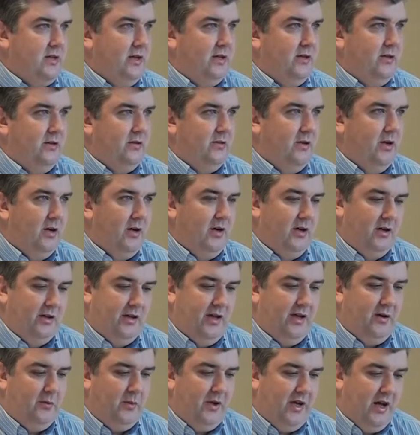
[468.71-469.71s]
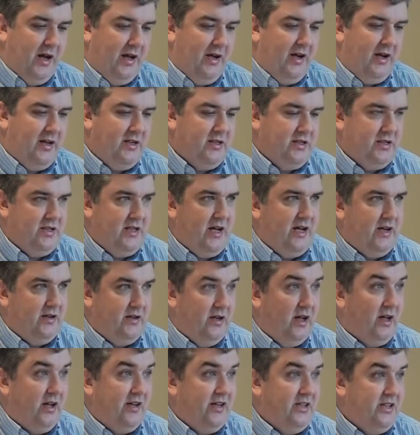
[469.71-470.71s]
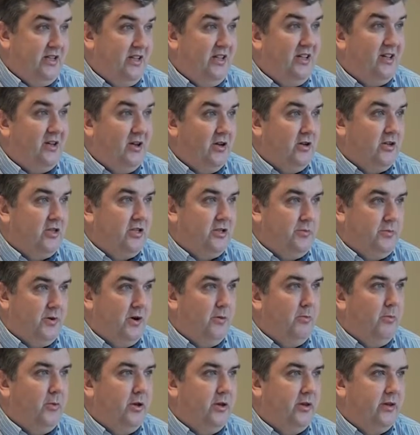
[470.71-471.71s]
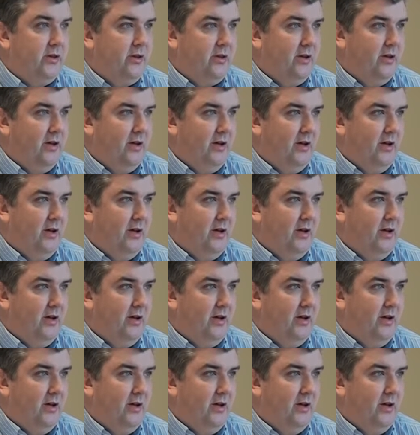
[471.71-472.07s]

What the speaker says: And then we had a set IT cost per month,